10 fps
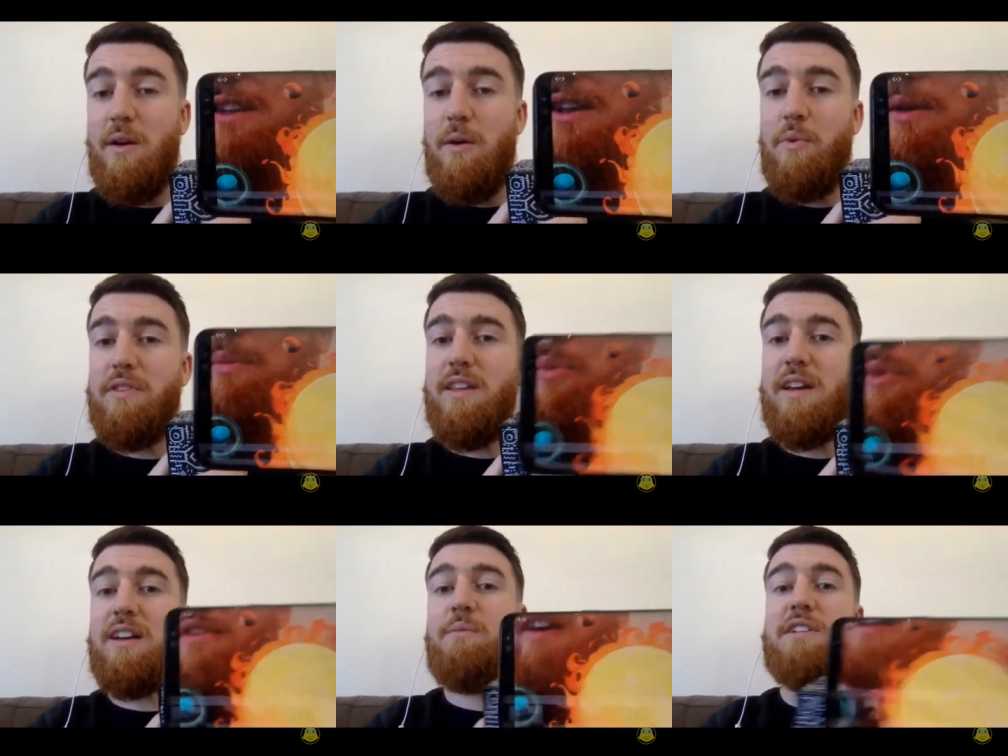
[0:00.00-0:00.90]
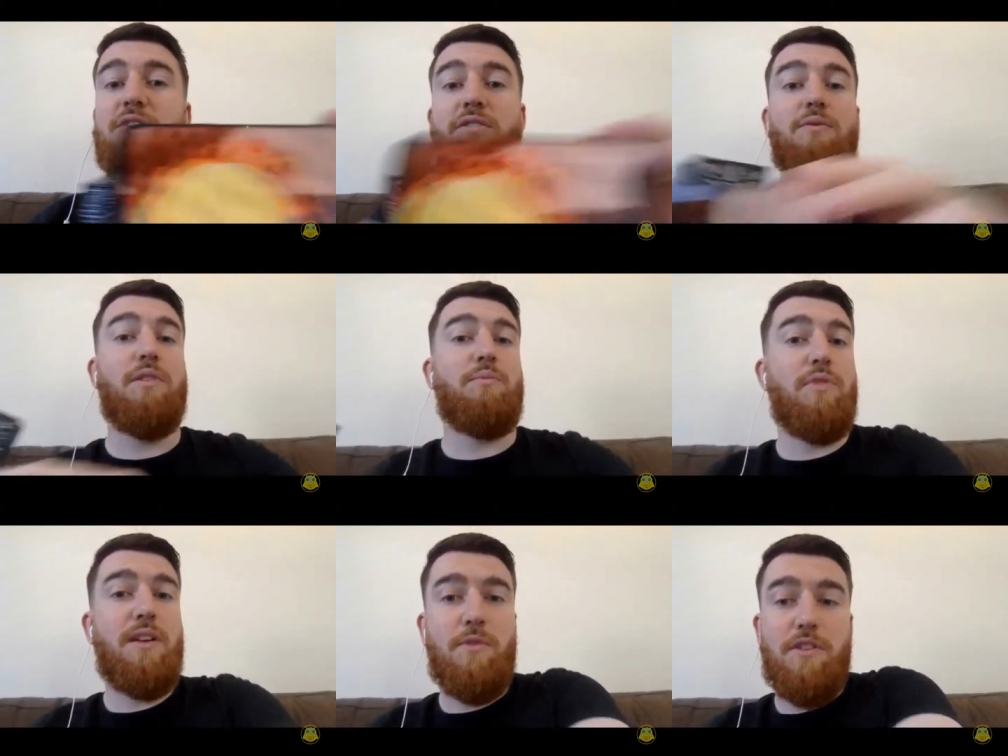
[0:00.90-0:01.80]
But that can be done with
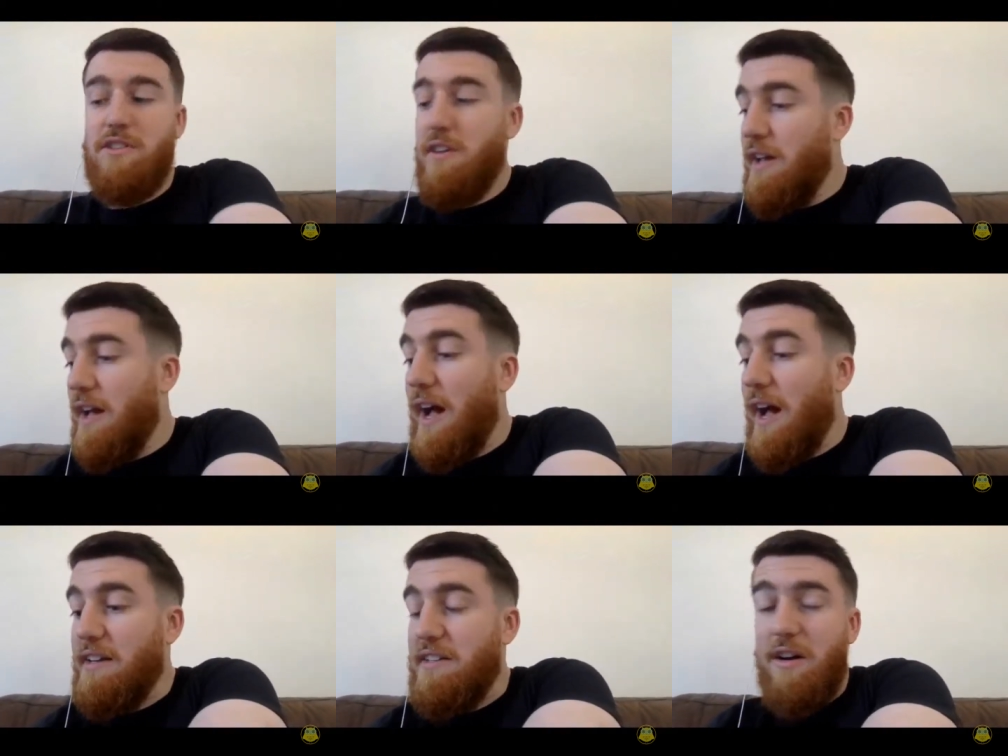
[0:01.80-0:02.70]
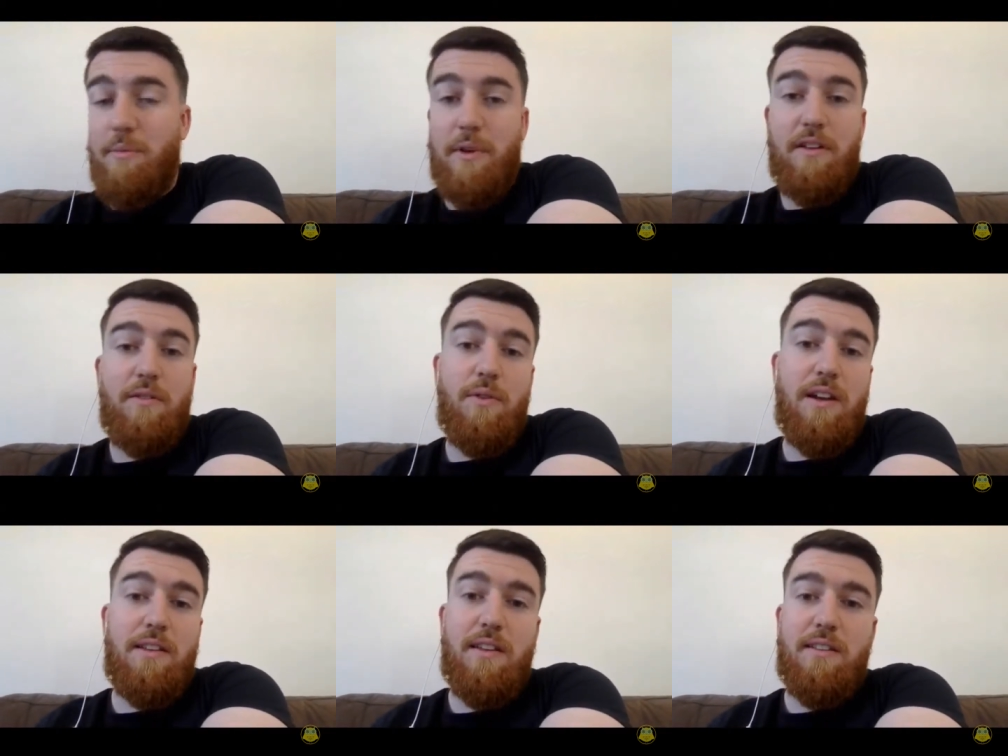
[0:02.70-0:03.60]
pretty much any topic.
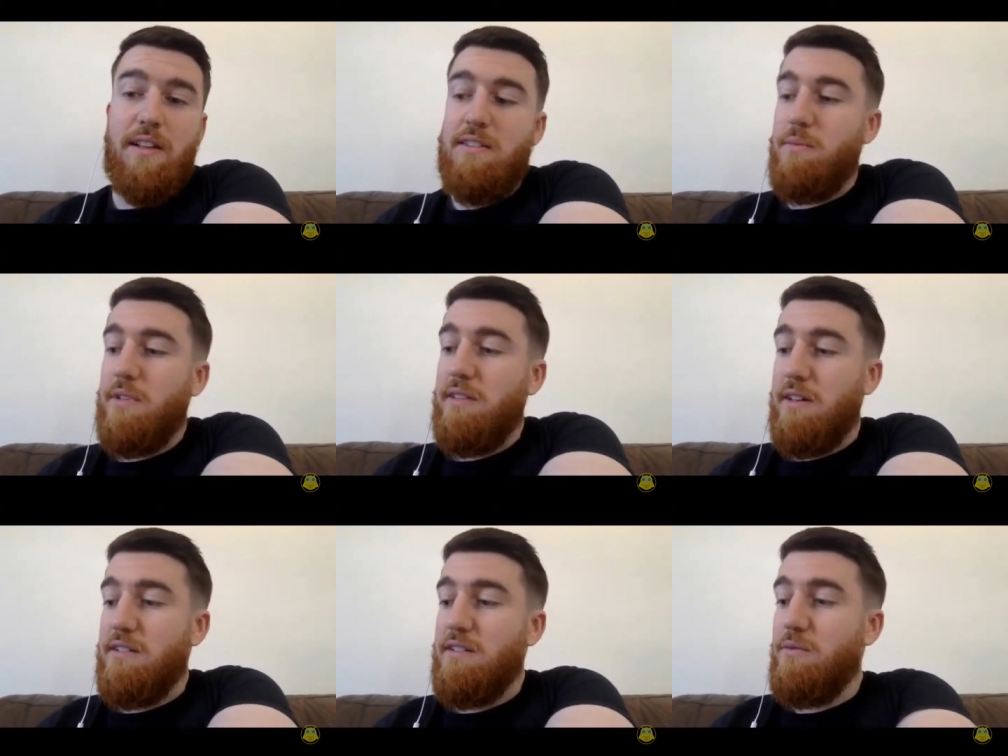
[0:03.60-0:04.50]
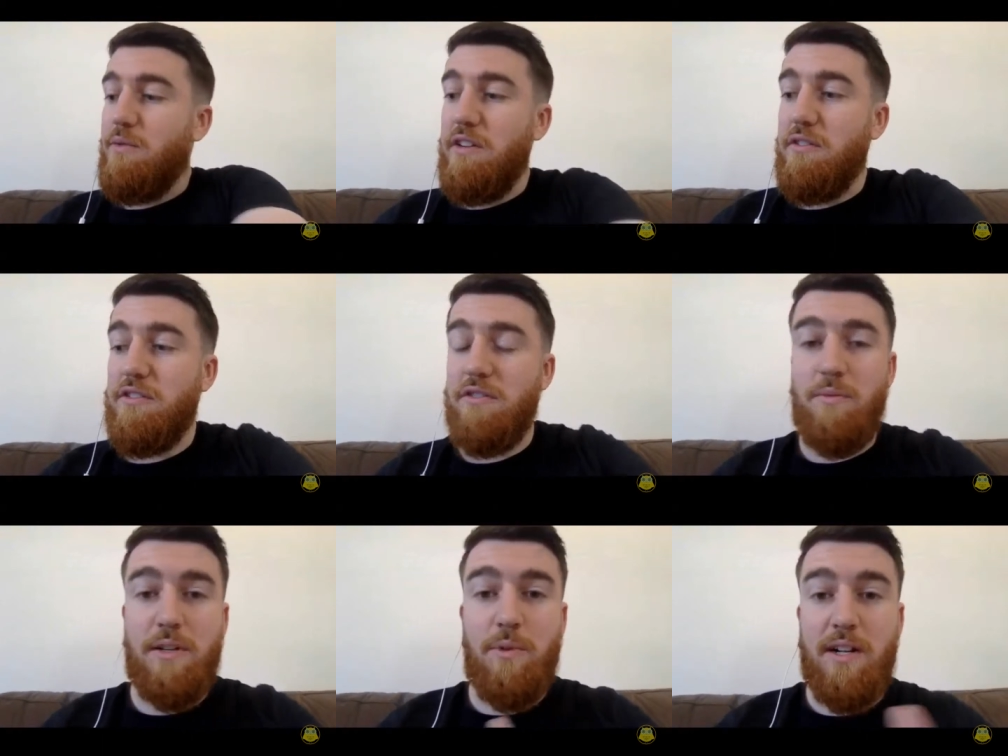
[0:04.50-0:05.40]
And I think that's something that what you're doing
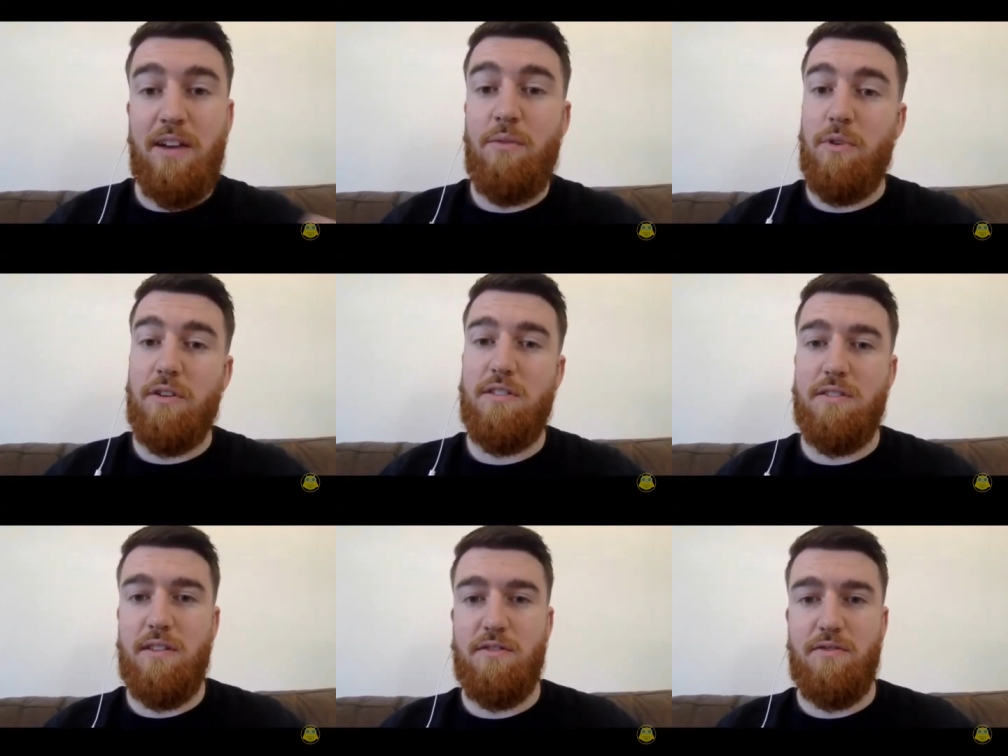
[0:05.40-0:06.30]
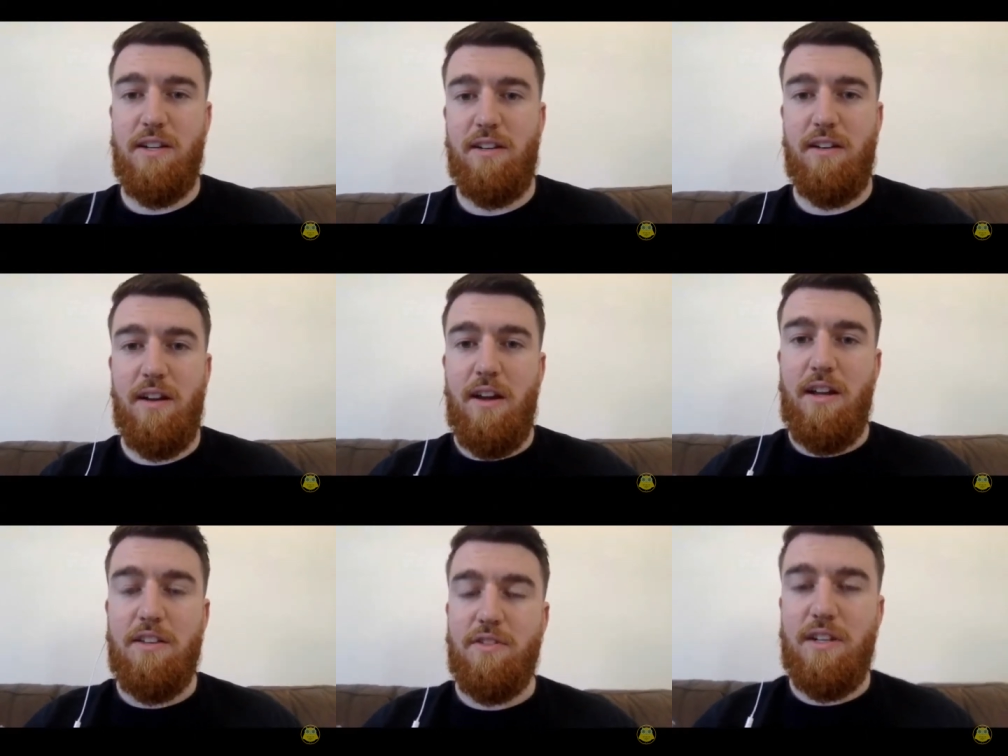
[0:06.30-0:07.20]
with, with Books is, is, really,
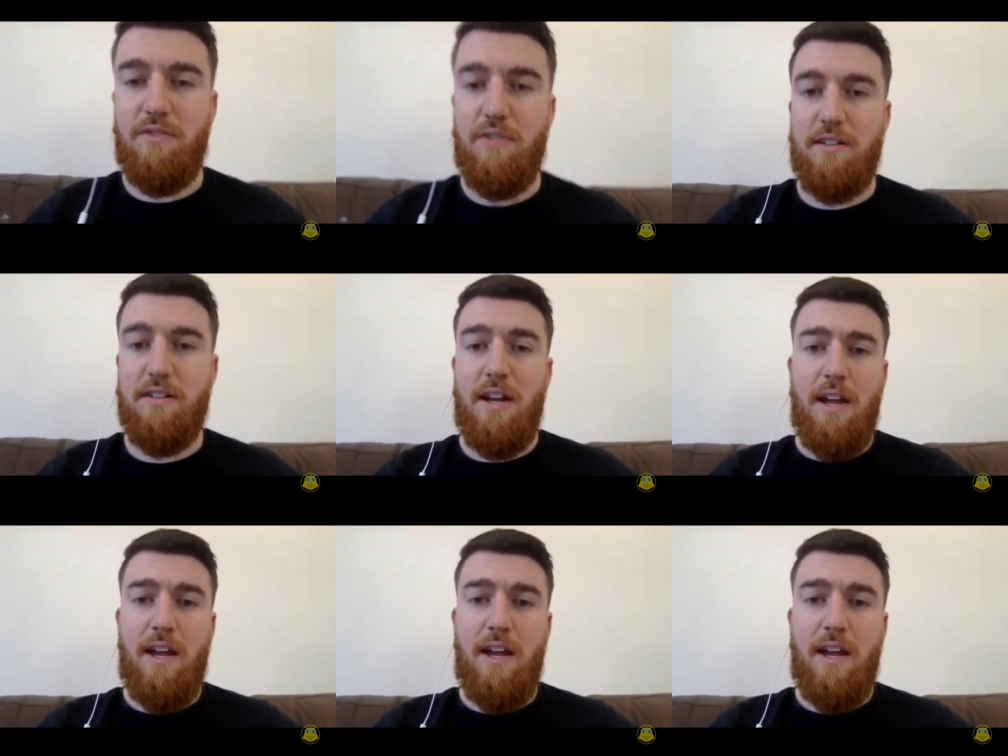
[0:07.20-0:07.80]
is really great.